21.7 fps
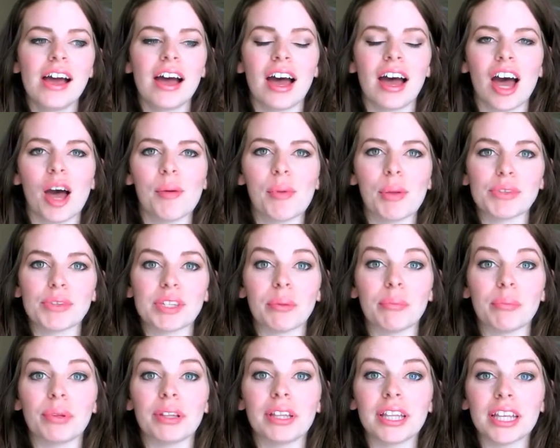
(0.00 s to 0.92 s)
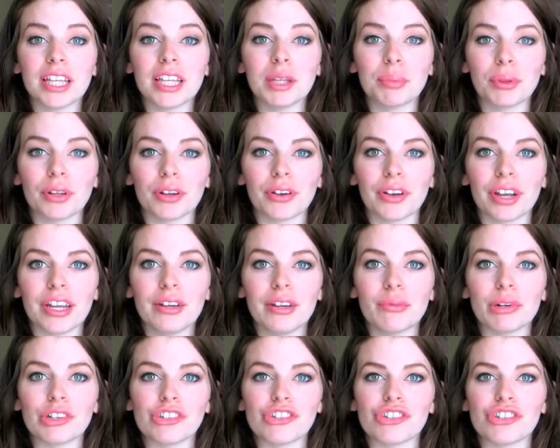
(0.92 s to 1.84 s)
it was completely blurry,
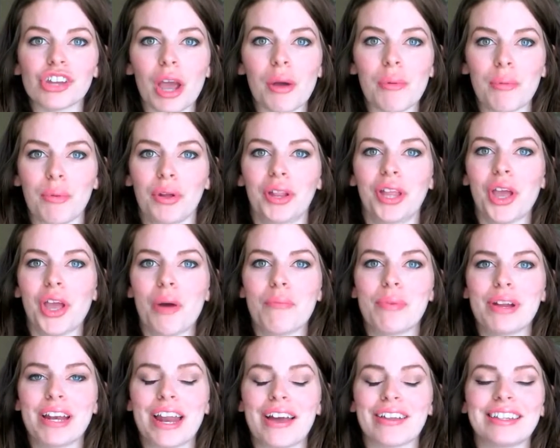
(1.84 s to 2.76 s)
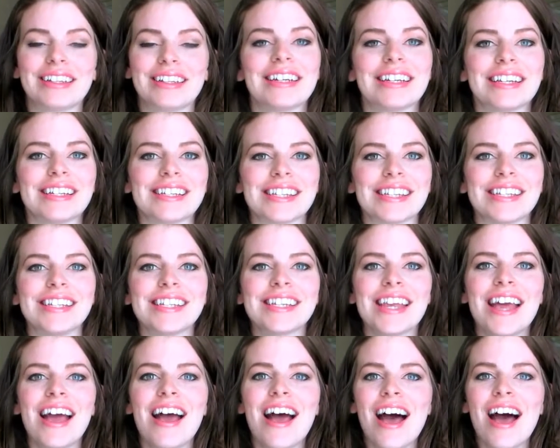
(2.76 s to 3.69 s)
which I'm really hoping now that it isn't.